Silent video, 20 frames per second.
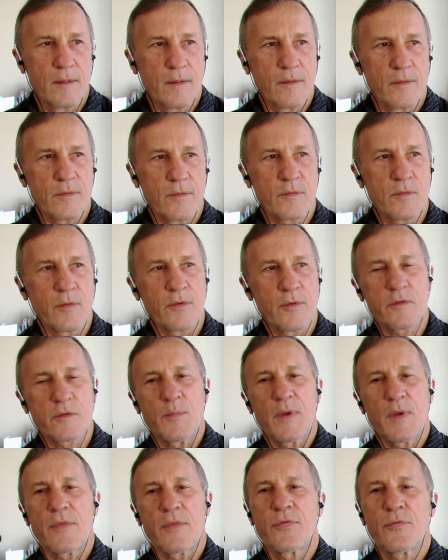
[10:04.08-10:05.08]
So those are
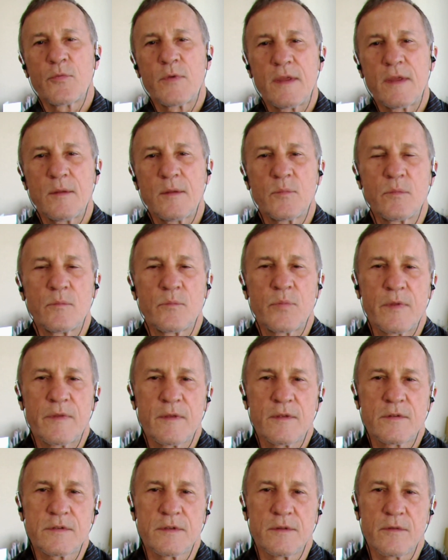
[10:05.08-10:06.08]
my 3
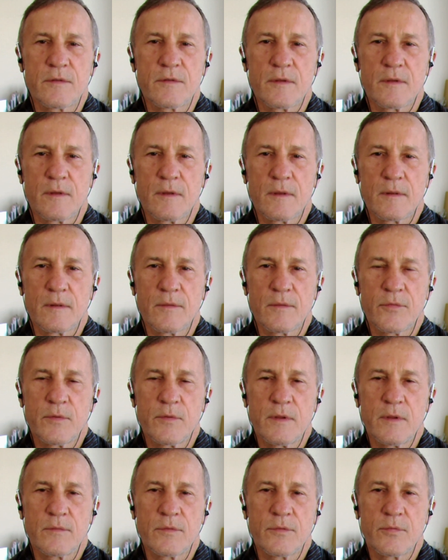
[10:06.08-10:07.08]
positions,
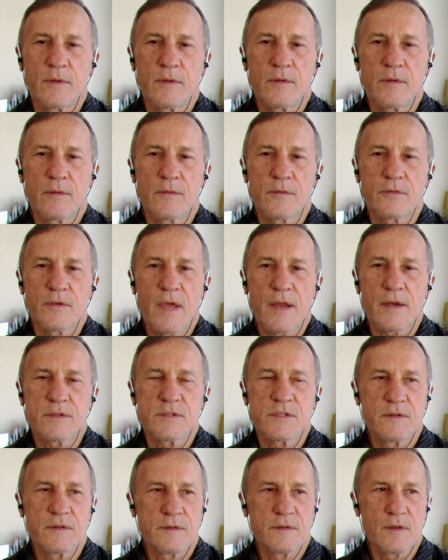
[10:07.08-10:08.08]
three
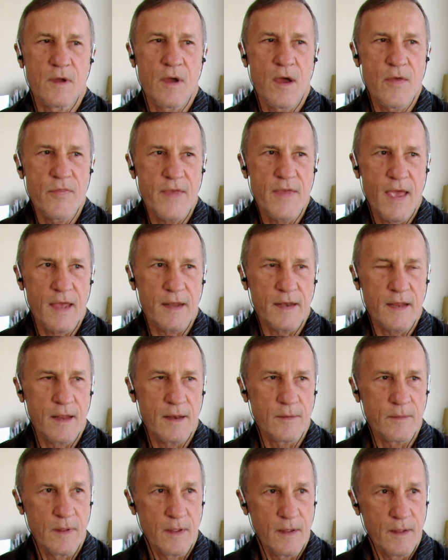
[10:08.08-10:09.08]
strategies on that.
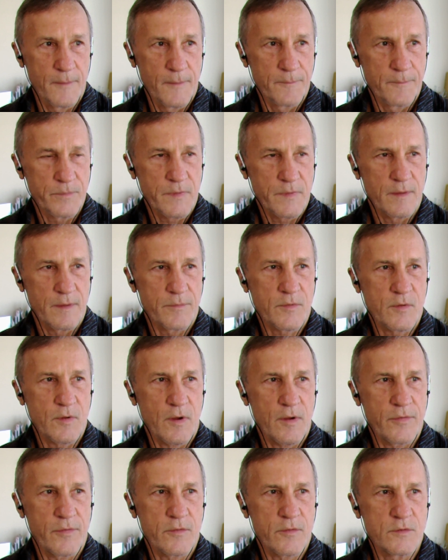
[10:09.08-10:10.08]
And
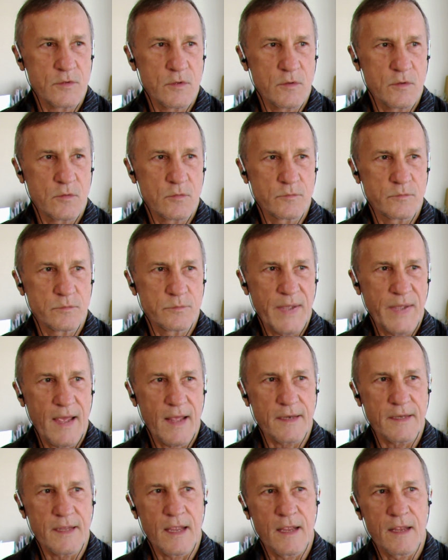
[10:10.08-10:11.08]
sorry, there's no
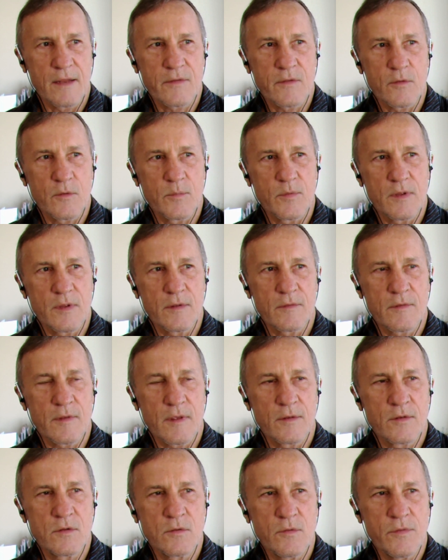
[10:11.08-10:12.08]
pat answer, because
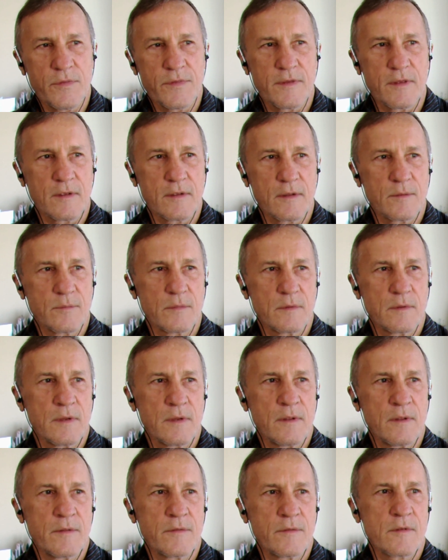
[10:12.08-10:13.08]
I do think it
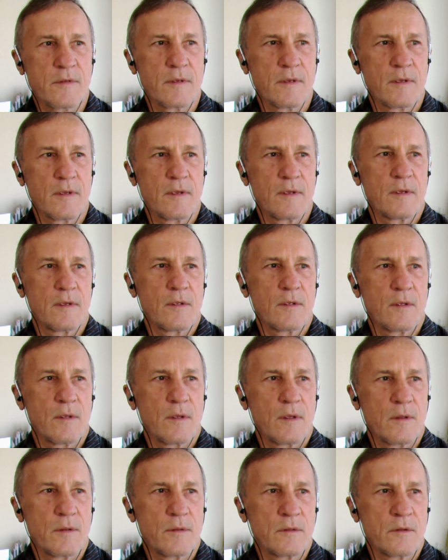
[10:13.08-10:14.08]
is
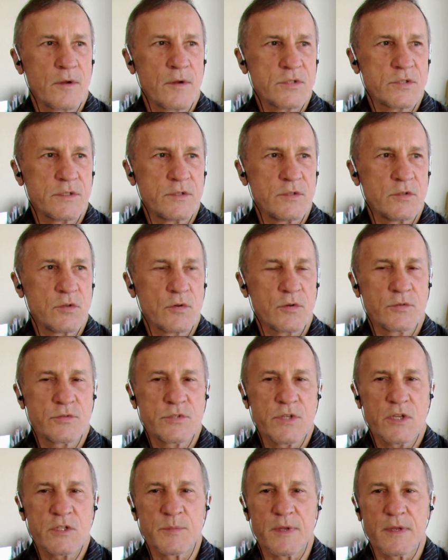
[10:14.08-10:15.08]
largely your
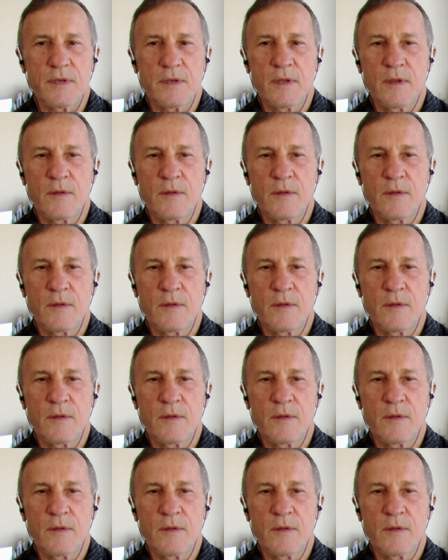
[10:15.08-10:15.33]
judgment.